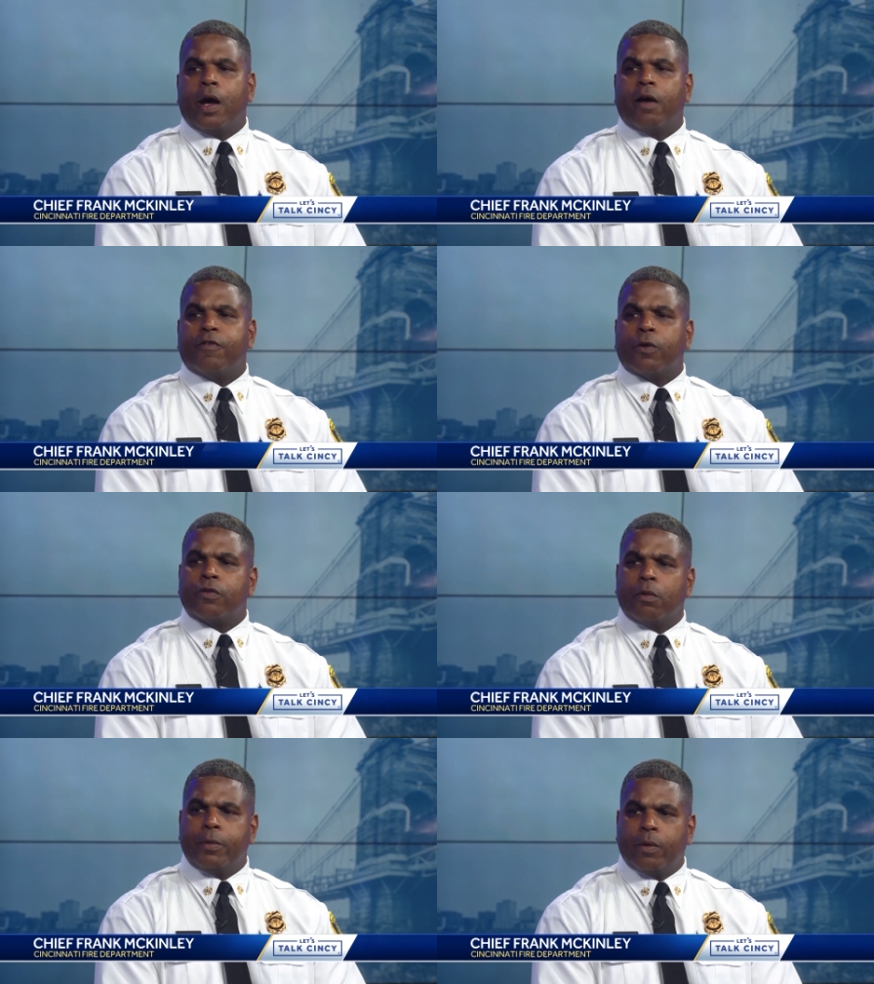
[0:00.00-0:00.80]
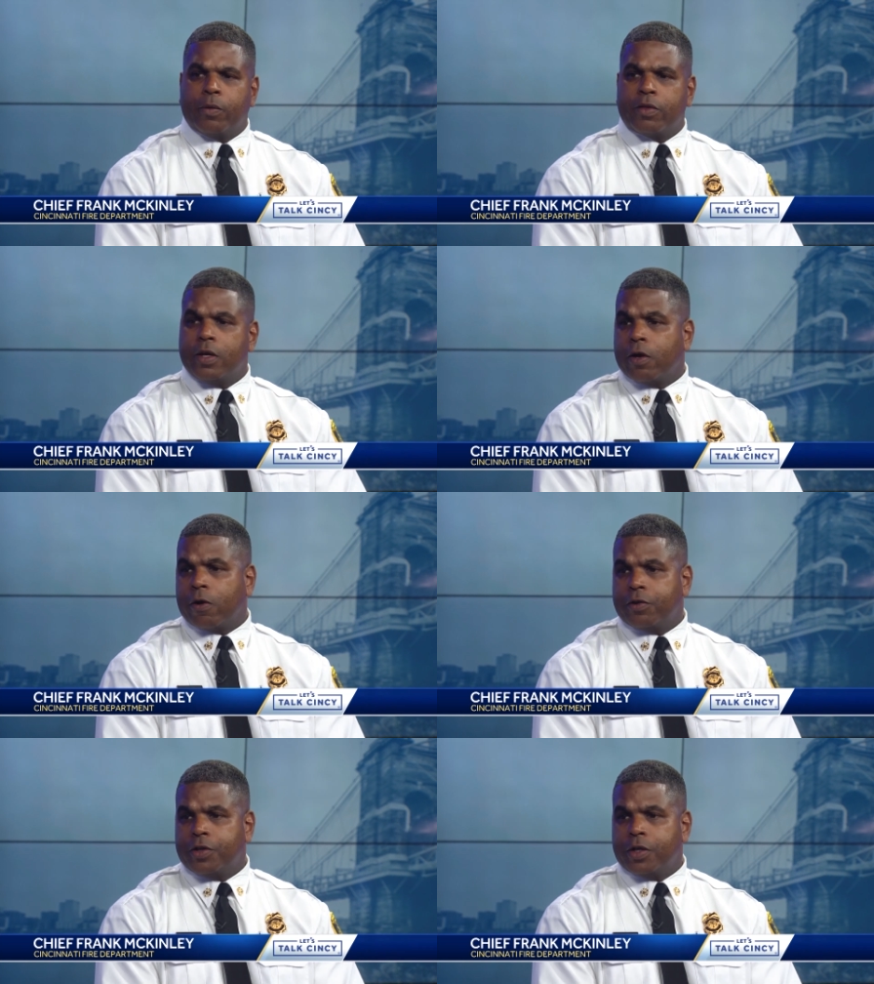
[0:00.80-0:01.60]
I've also met with
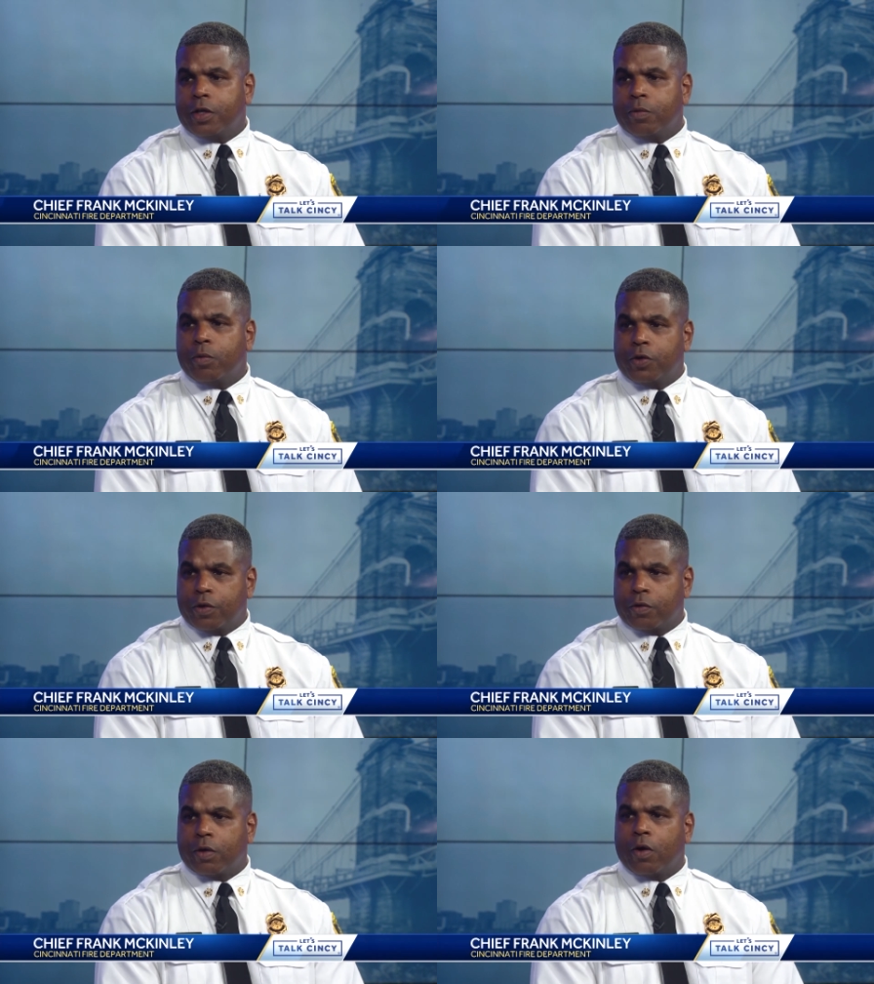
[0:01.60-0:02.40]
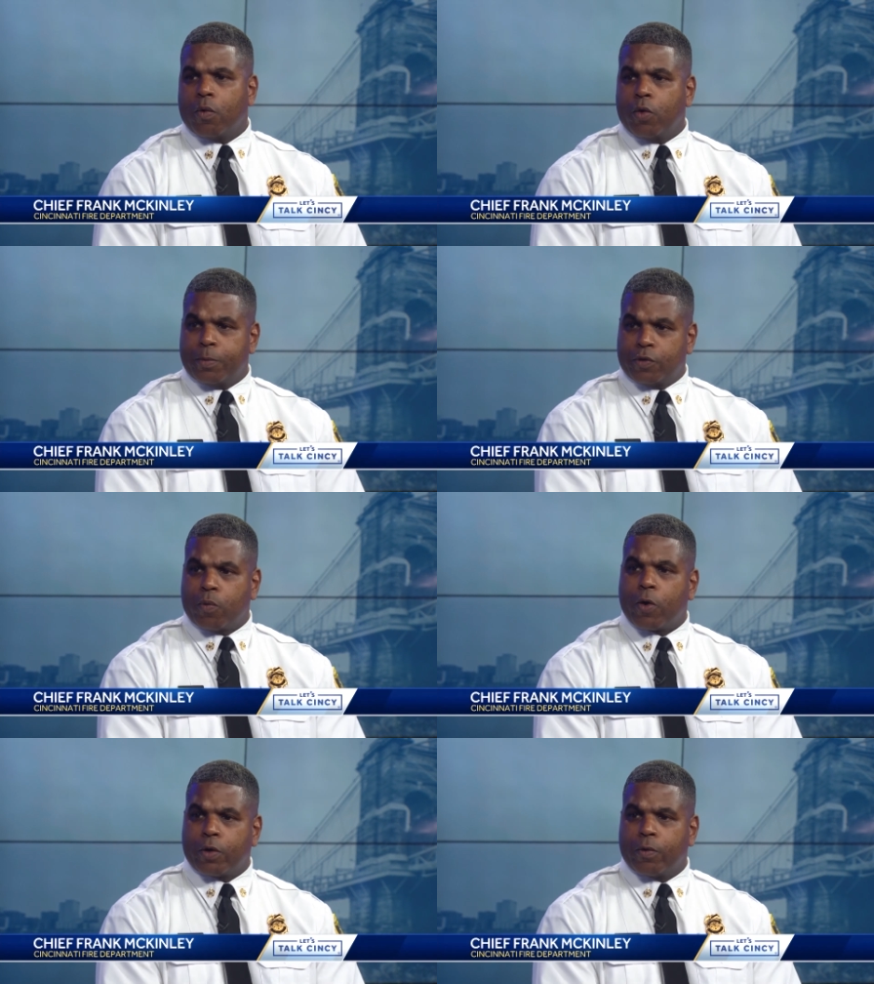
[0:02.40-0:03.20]
ERG, which is a, a
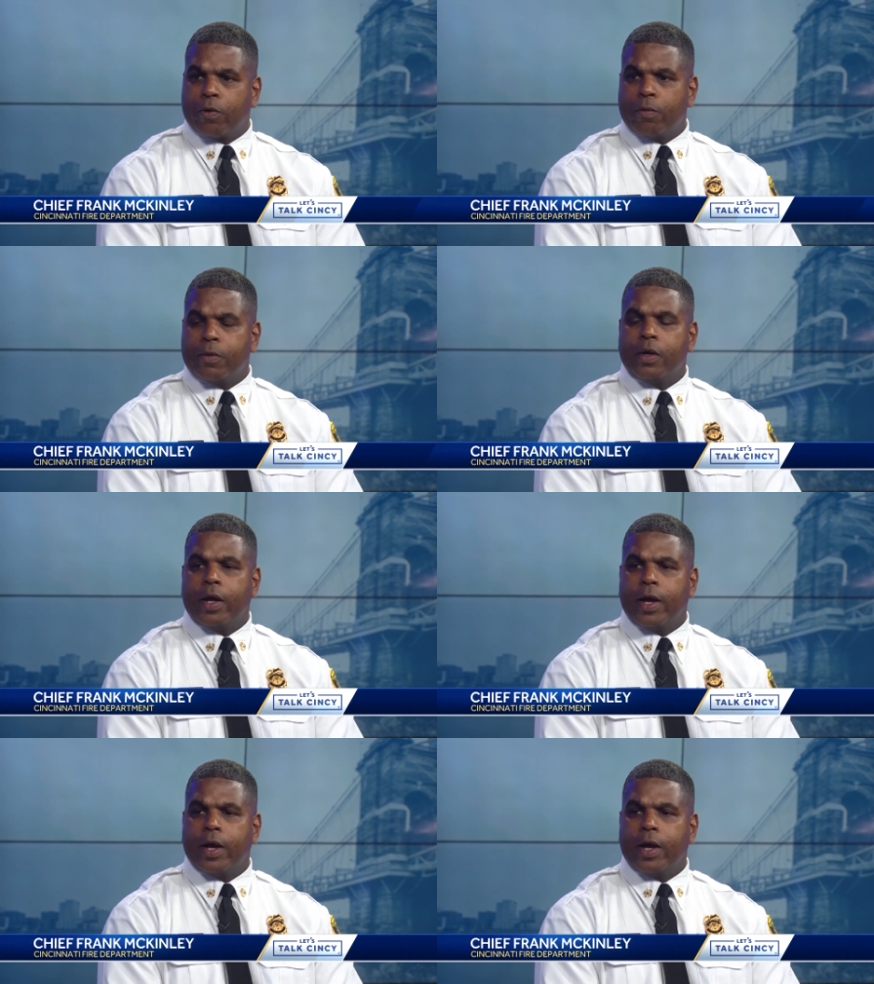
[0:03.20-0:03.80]
women's work group,